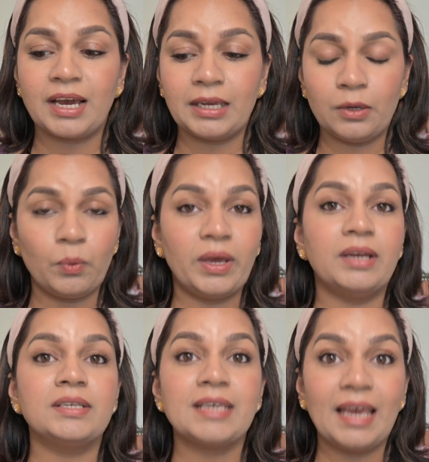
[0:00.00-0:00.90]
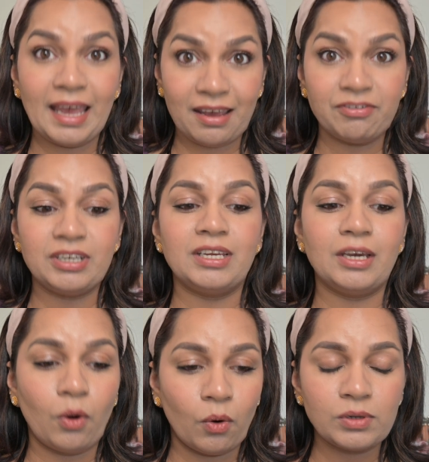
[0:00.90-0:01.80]
I can wear it every
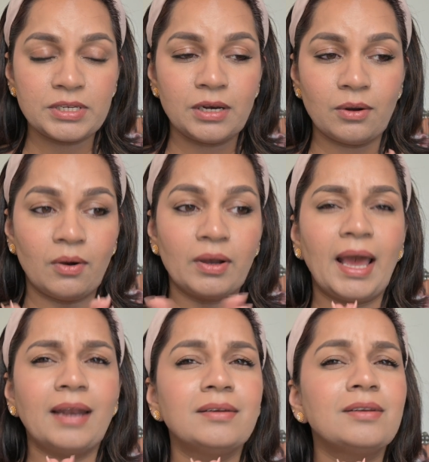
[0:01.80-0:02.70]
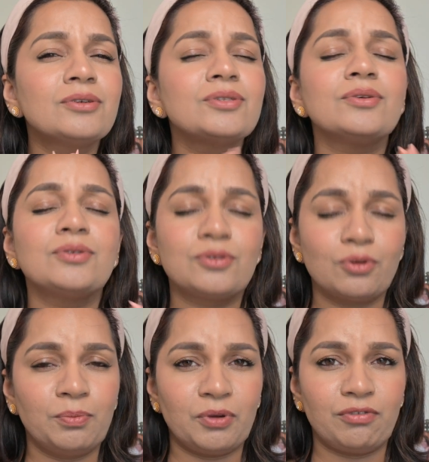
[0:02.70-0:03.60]
day, all day long, and it looks
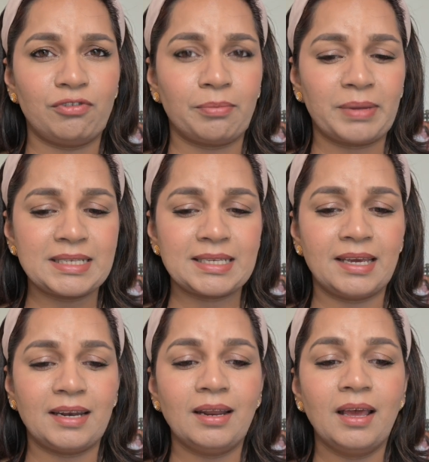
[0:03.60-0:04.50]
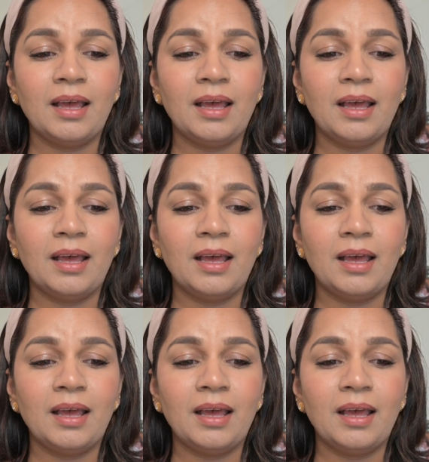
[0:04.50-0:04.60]
so beautiful on my skin.